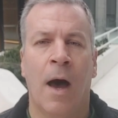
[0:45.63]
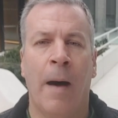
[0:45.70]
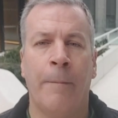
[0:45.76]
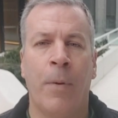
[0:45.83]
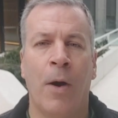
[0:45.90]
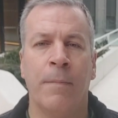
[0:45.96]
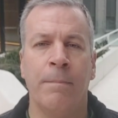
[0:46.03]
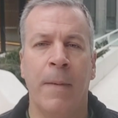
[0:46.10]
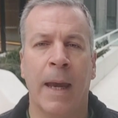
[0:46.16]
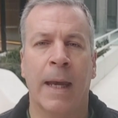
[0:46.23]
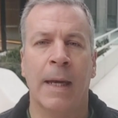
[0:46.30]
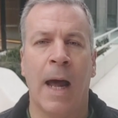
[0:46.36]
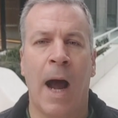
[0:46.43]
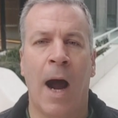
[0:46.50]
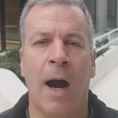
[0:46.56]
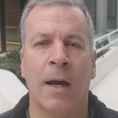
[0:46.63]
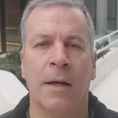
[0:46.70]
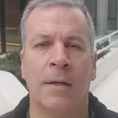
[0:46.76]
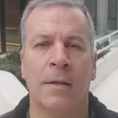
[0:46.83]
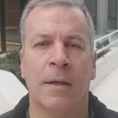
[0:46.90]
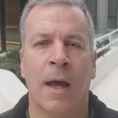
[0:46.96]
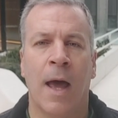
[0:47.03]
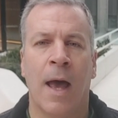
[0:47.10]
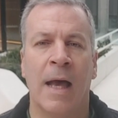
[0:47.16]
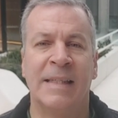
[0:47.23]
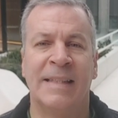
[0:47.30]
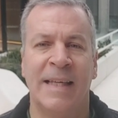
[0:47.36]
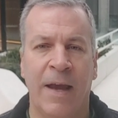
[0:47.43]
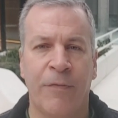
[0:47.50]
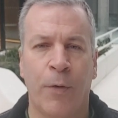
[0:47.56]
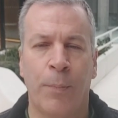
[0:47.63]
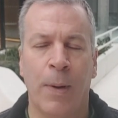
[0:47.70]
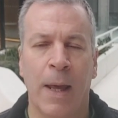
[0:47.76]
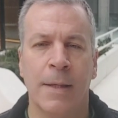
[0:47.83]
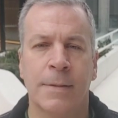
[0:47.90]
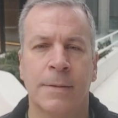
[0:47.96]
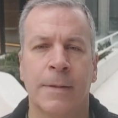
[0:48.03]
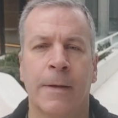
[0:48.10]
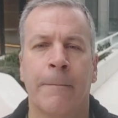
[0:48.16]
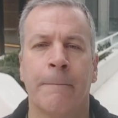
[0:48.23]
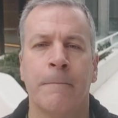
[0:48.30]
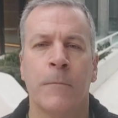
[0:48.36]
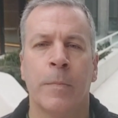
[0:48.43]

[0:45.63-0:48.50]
about making Ireland a safer place,